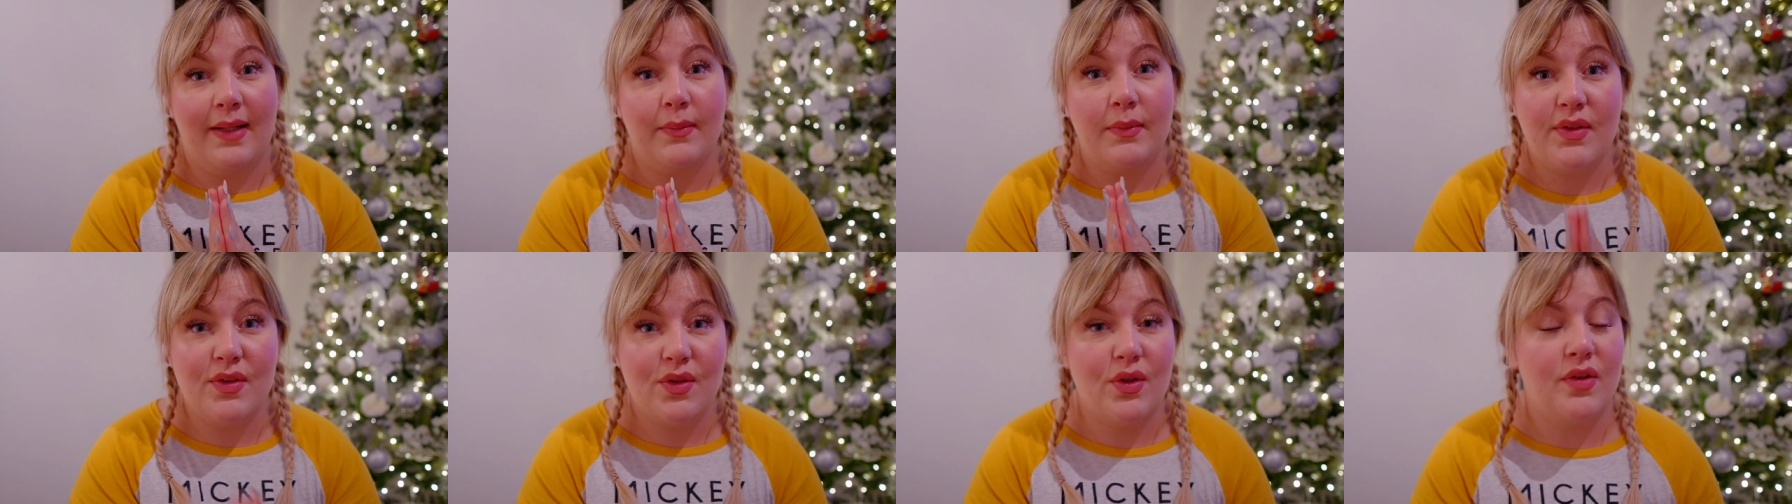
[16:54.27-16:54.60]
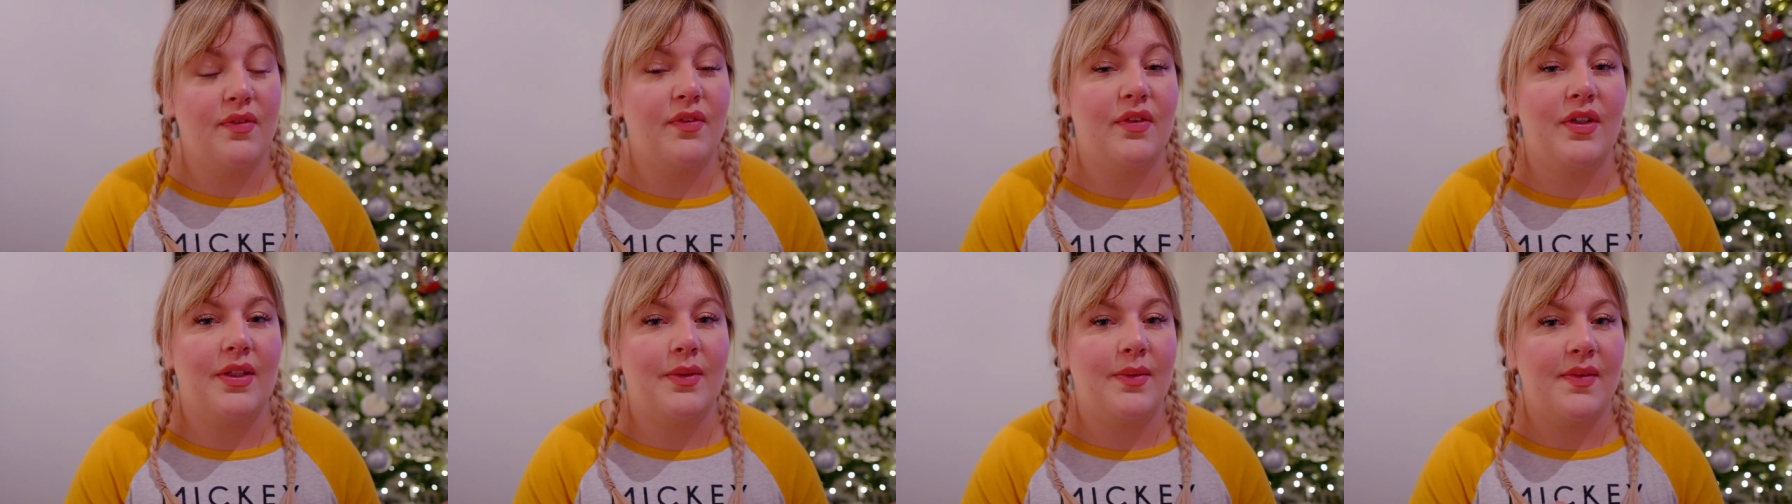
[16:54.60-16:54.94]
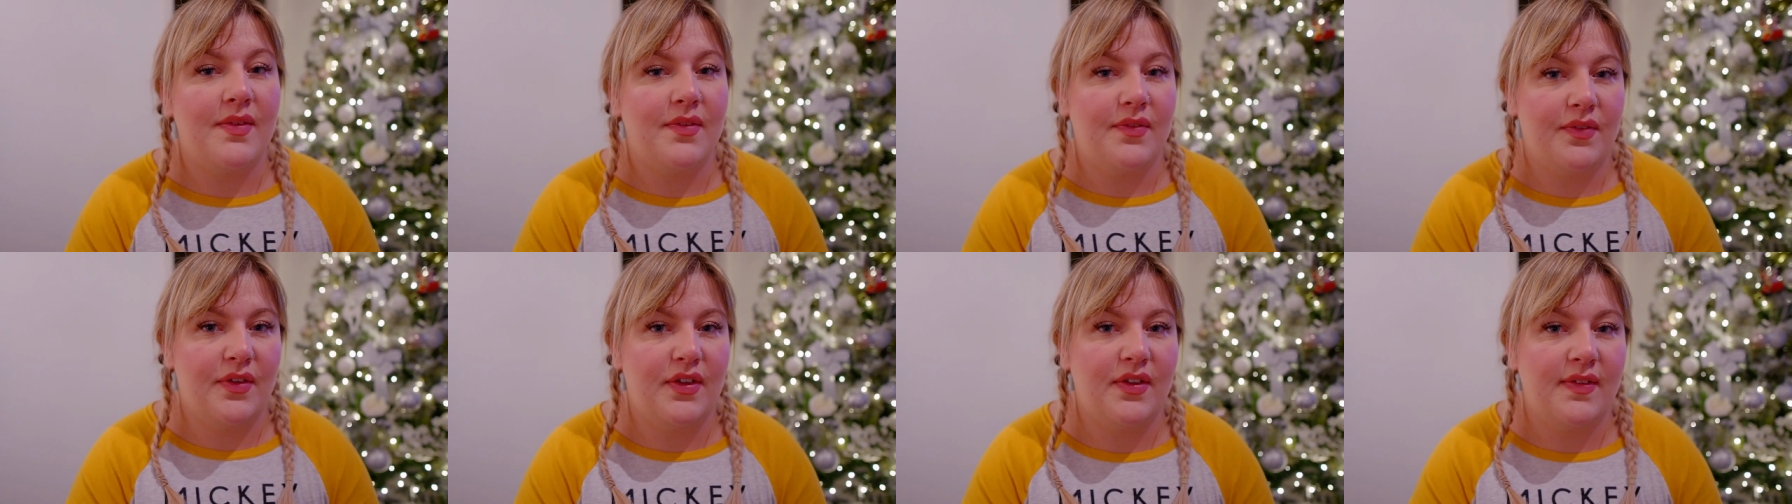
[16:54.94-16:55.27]
It was so fun, it
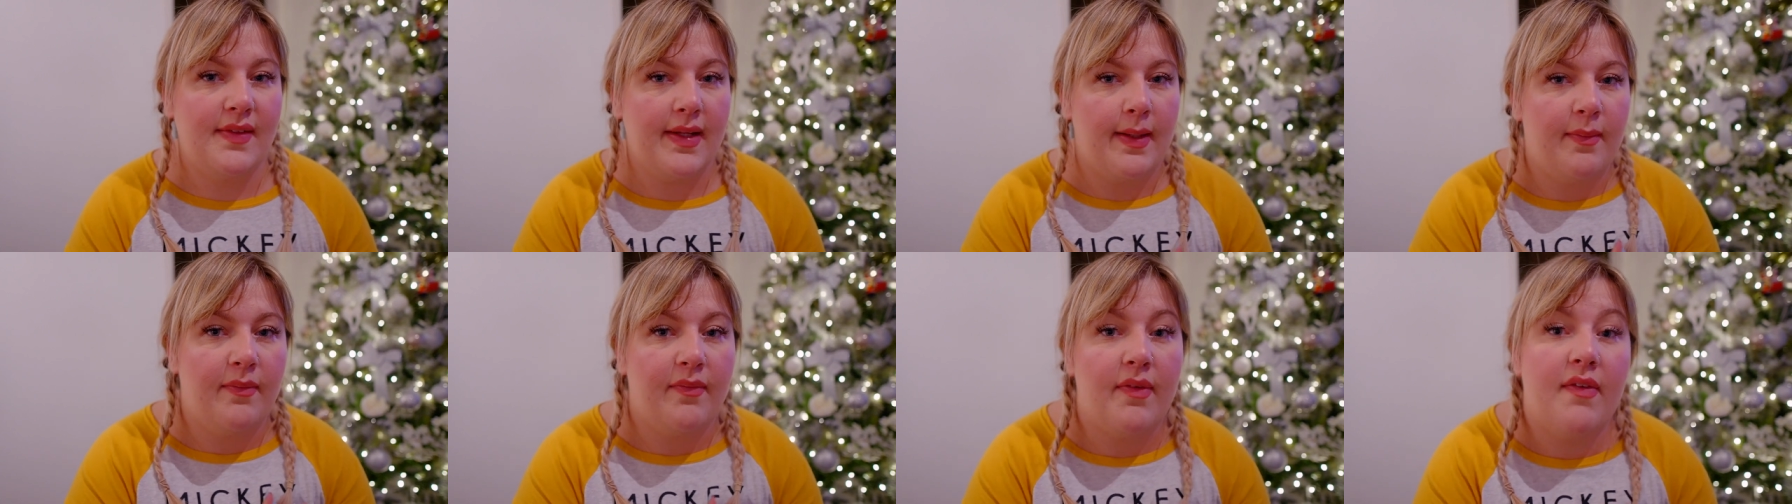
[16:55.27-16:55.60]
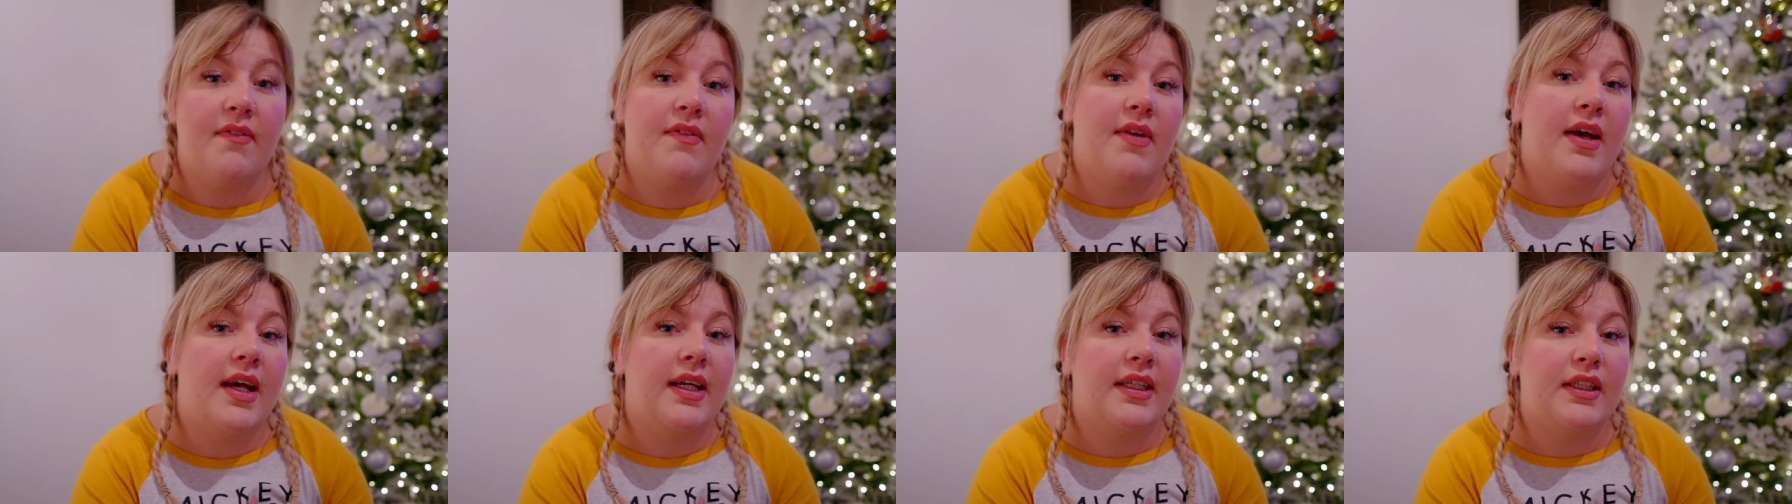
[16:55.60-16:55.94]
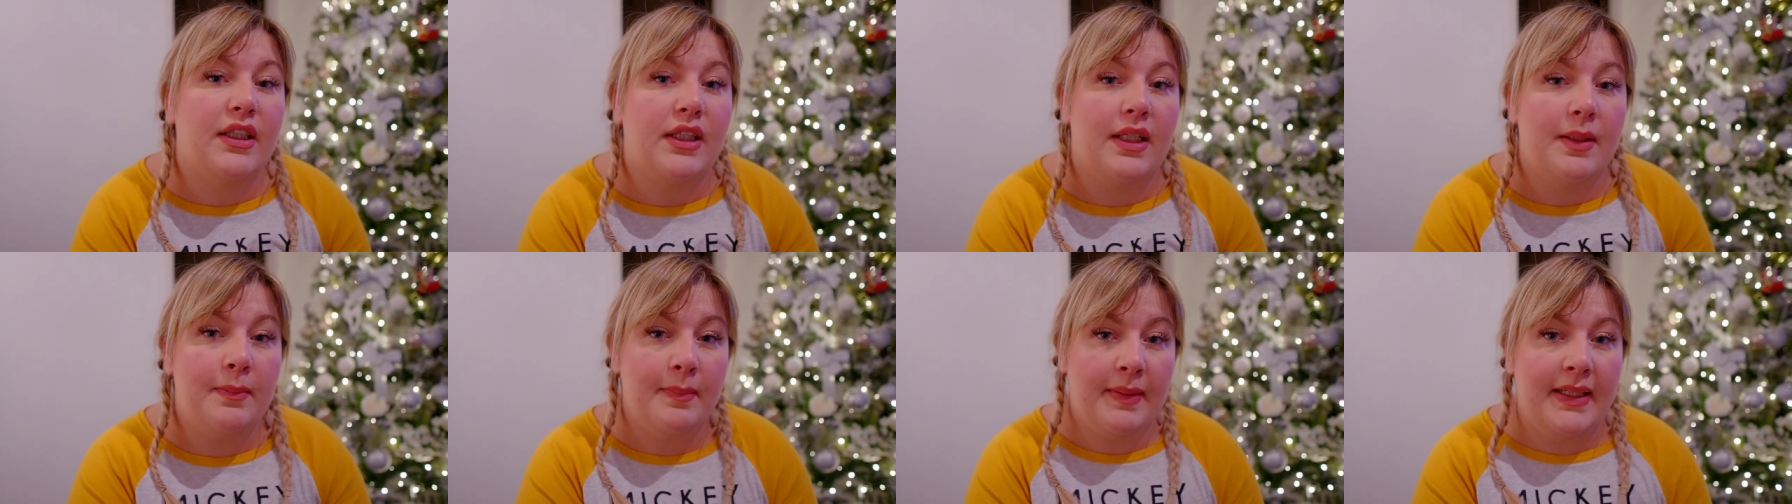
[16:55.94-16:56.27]
was the first time I've ever
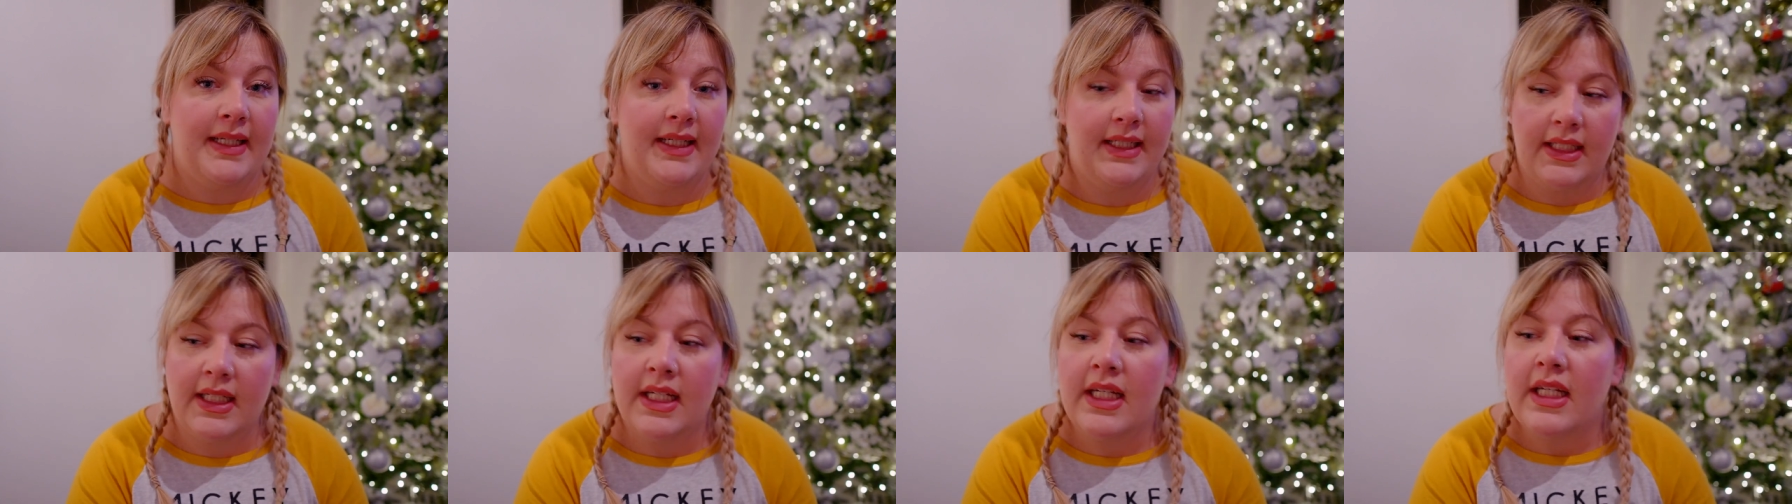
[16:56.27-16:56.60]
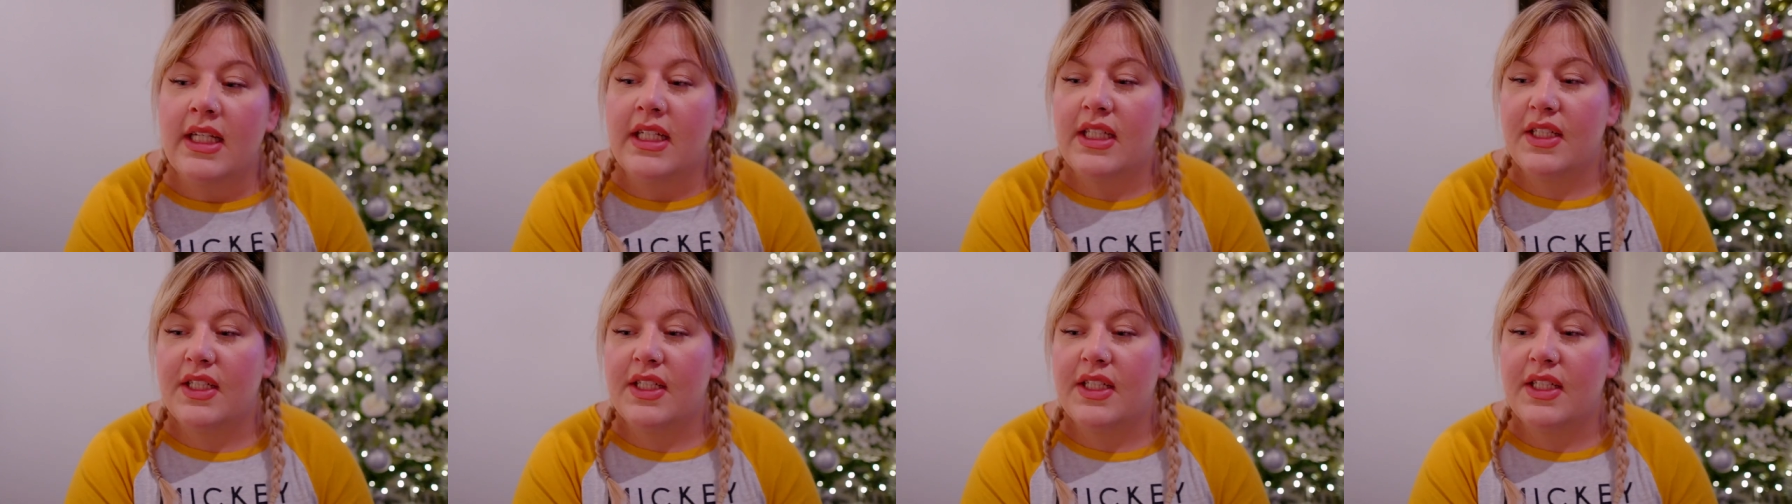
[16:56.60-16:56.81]
actually been